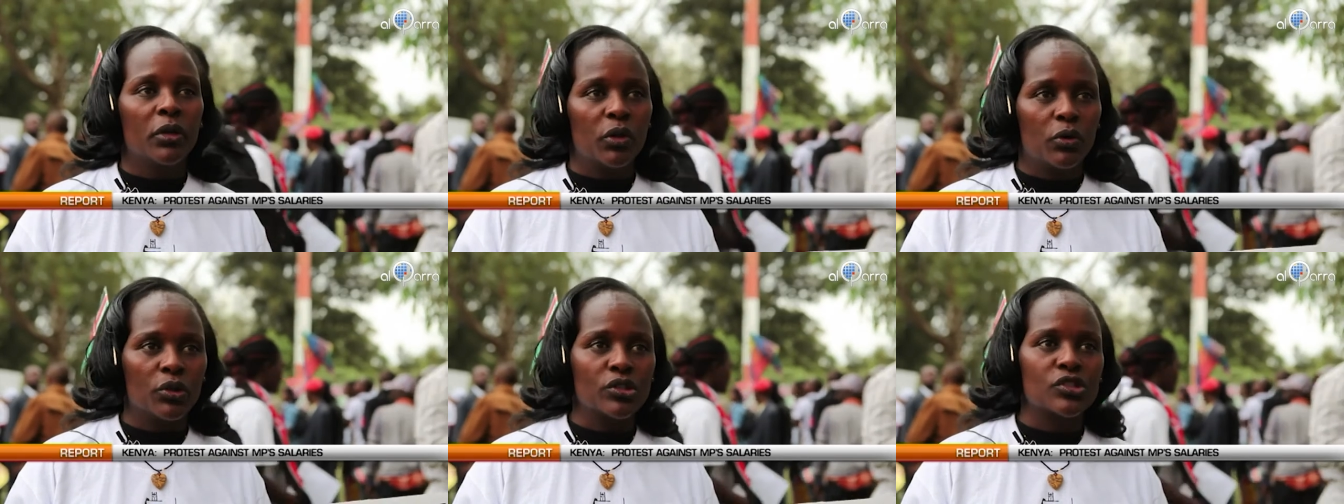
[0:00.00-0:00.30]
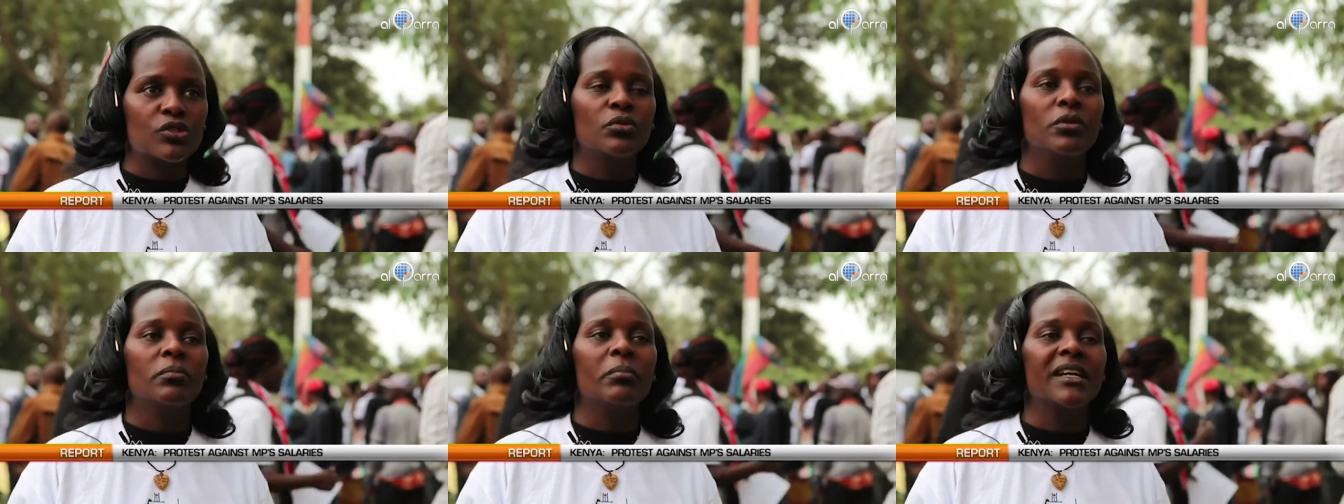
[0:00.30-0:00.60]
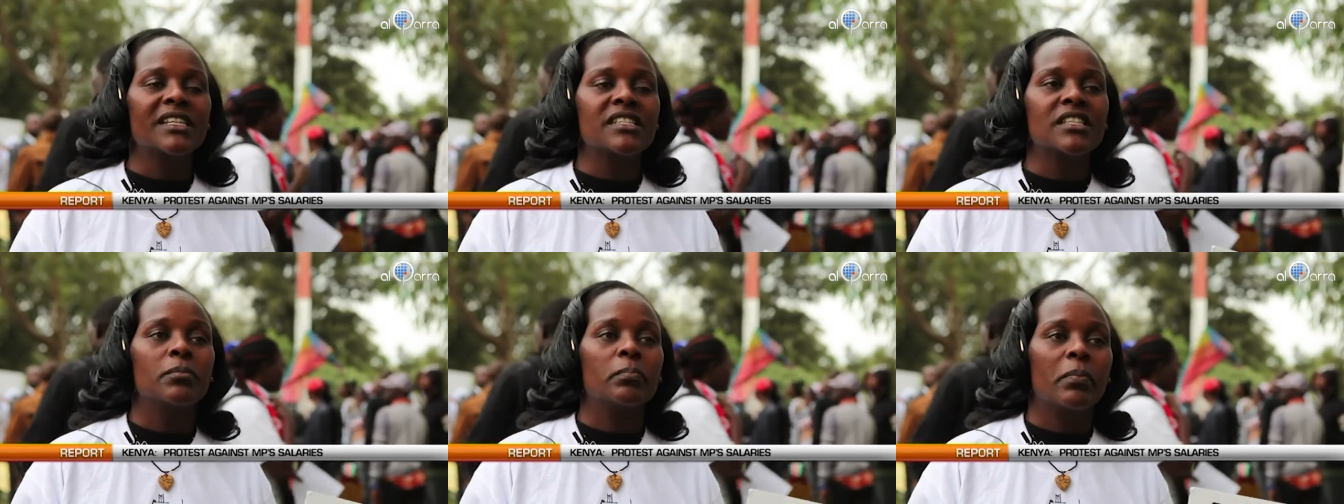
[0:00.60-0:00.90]
because we
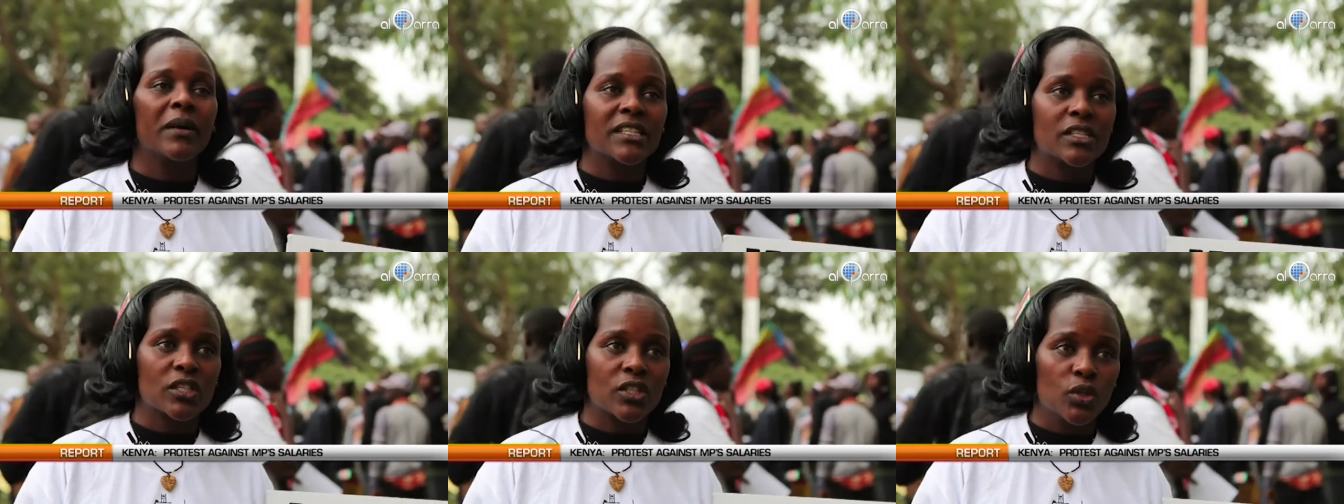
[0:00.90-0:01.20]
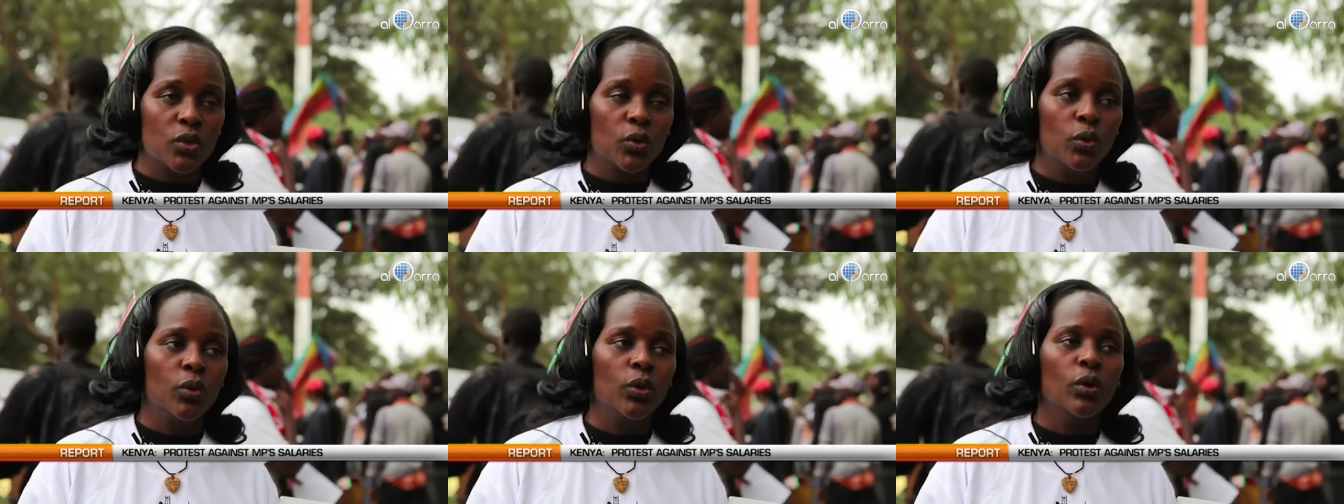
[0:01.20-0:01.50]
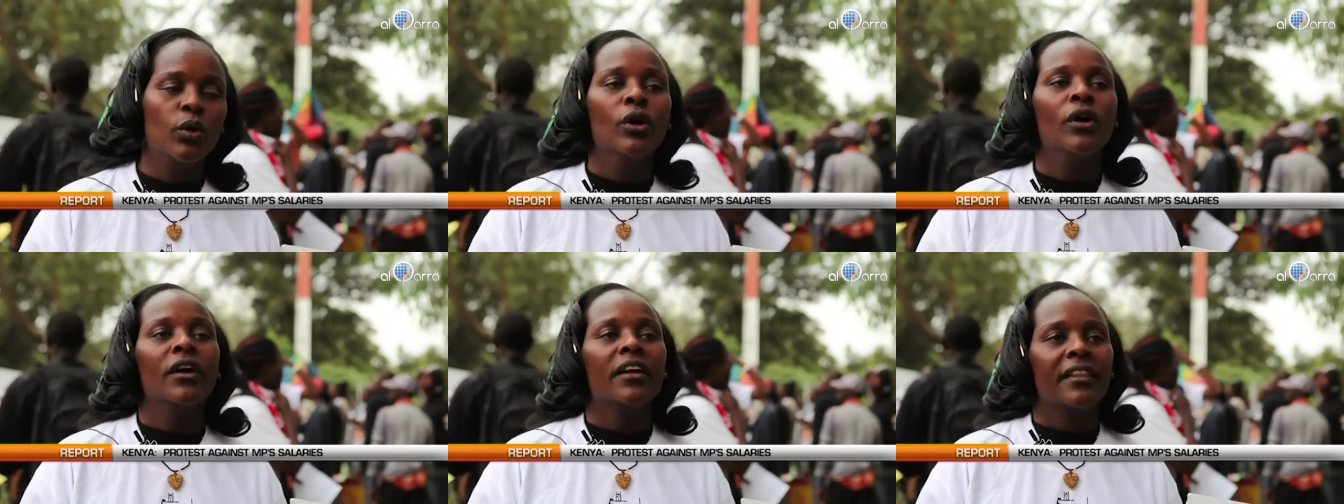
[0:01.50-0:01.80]
must pursue
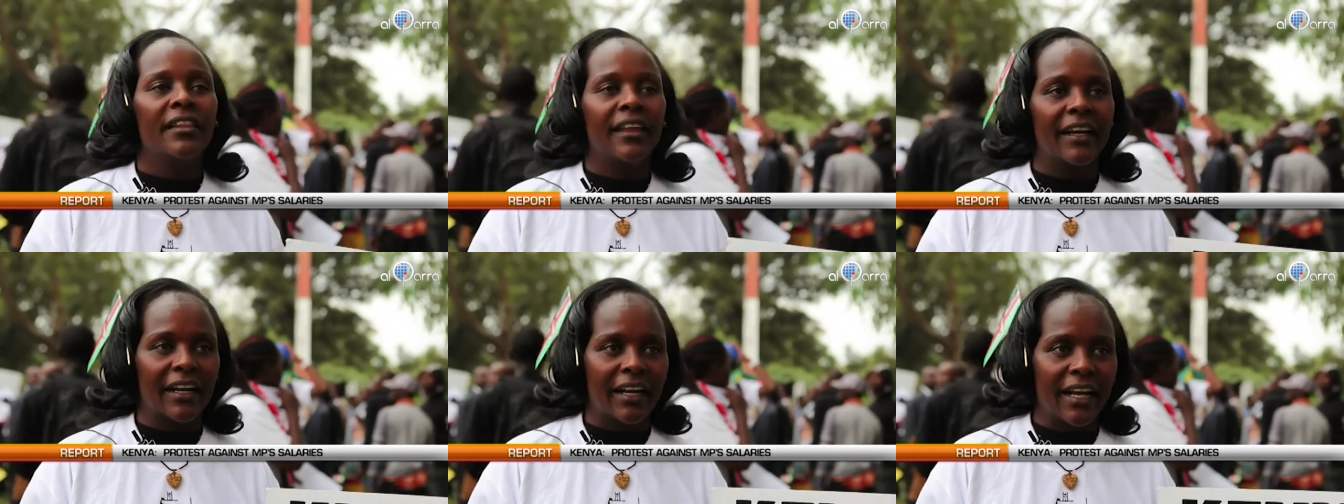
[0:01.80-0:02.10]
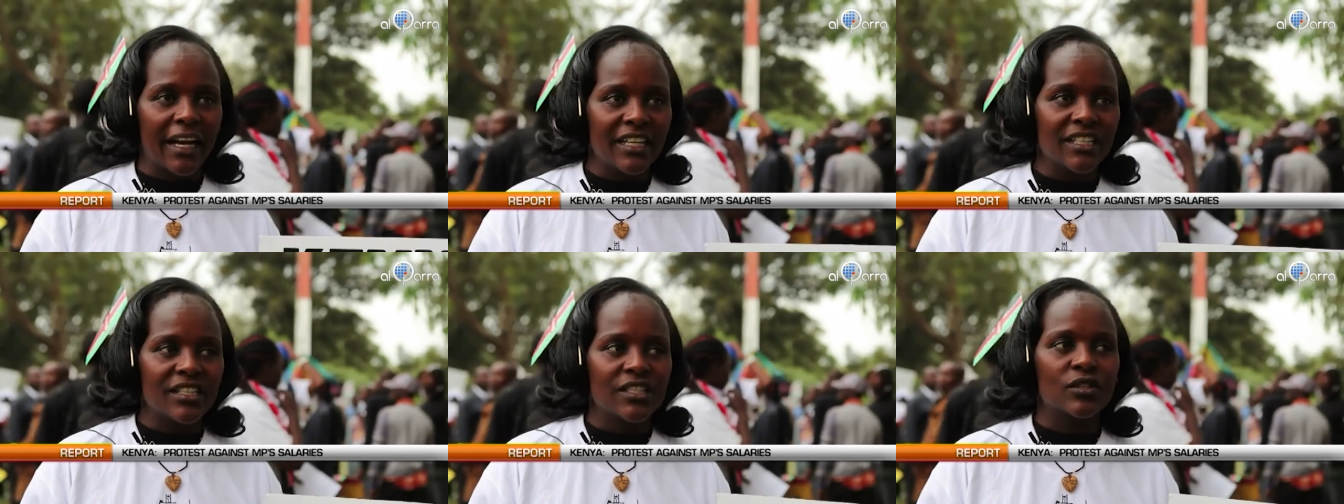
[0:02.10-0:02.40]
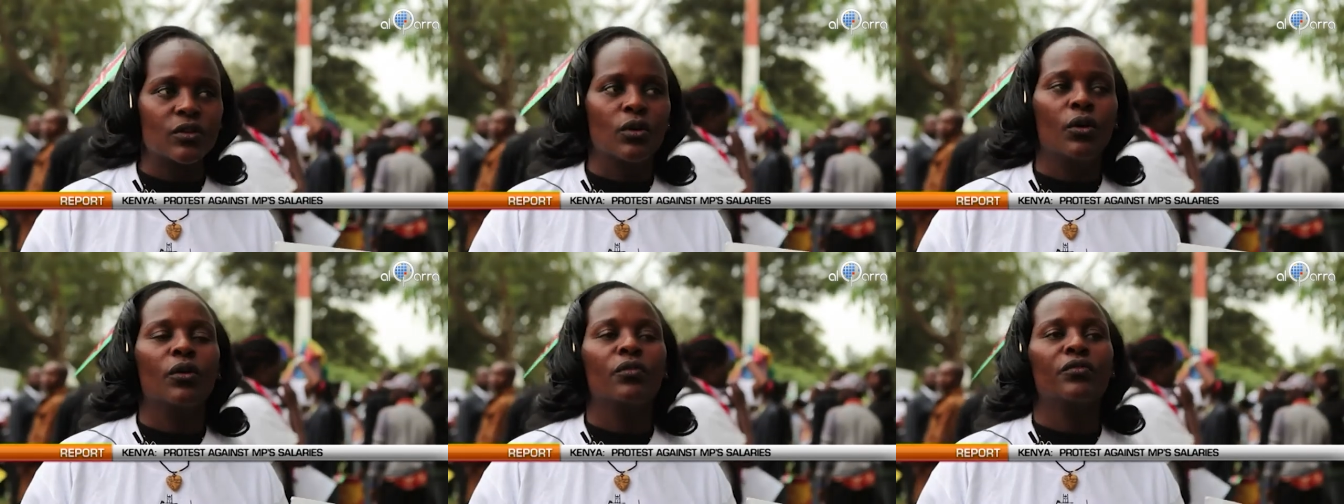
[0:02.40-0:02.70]
the rights
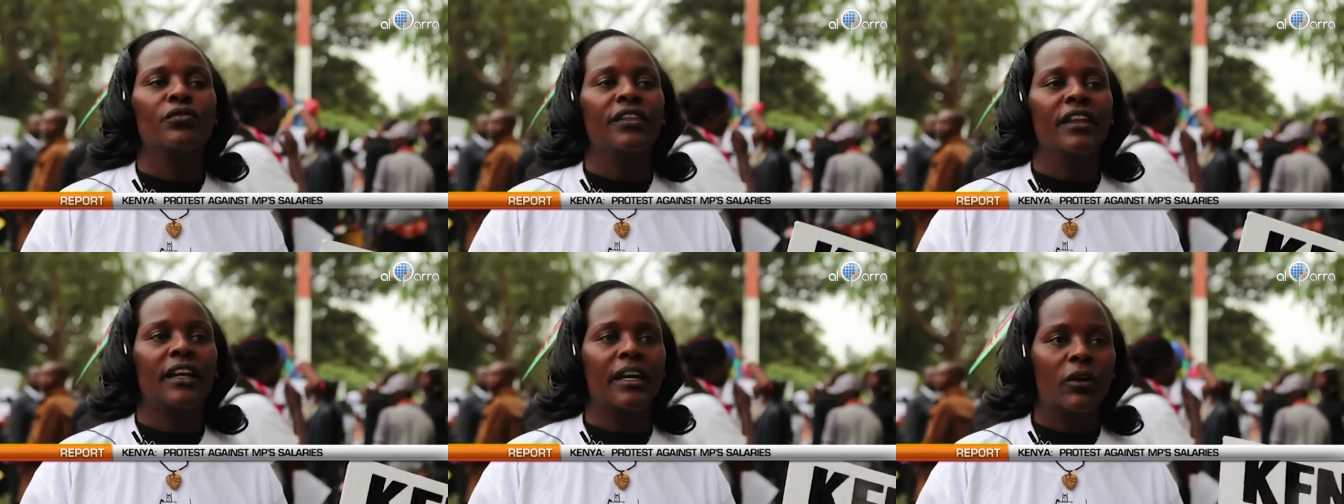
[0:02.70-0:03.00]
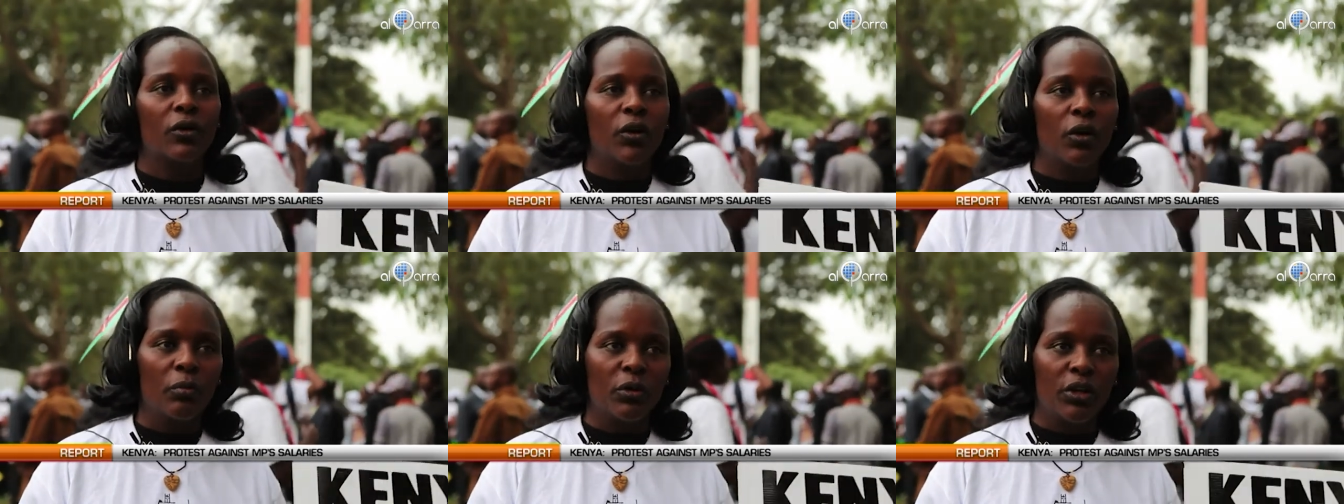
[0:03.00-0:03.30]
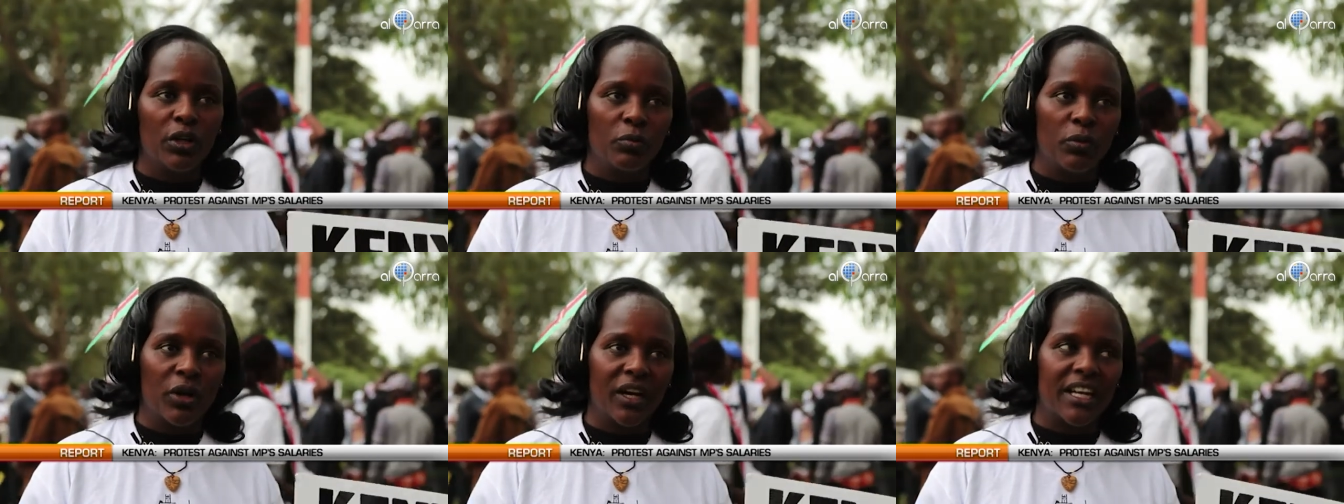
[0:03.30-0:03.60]
of the
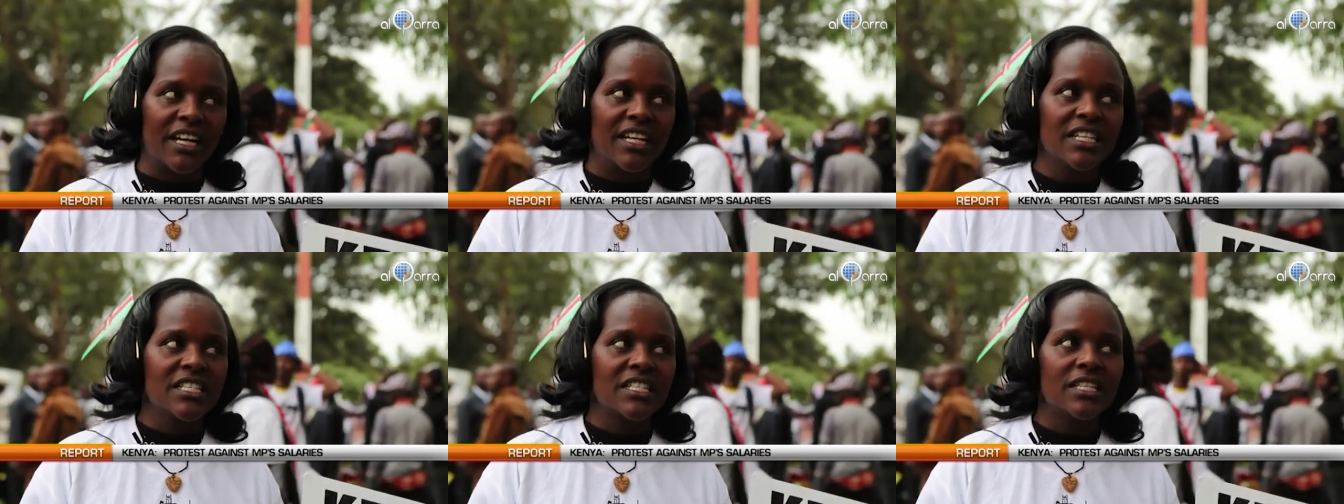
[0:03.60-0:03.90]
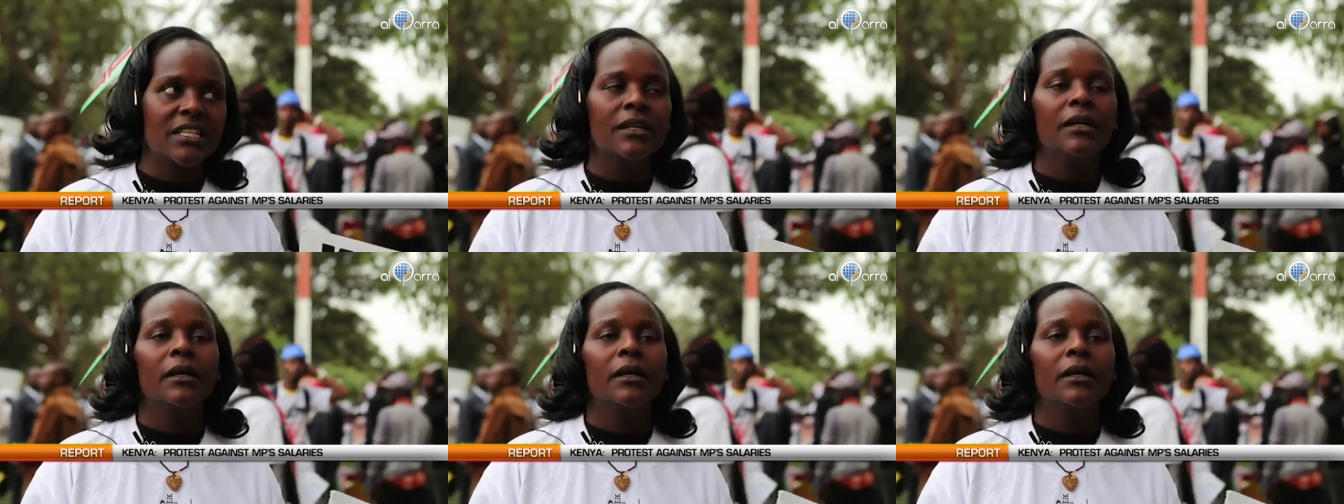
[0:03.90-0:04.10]
common mwananchi.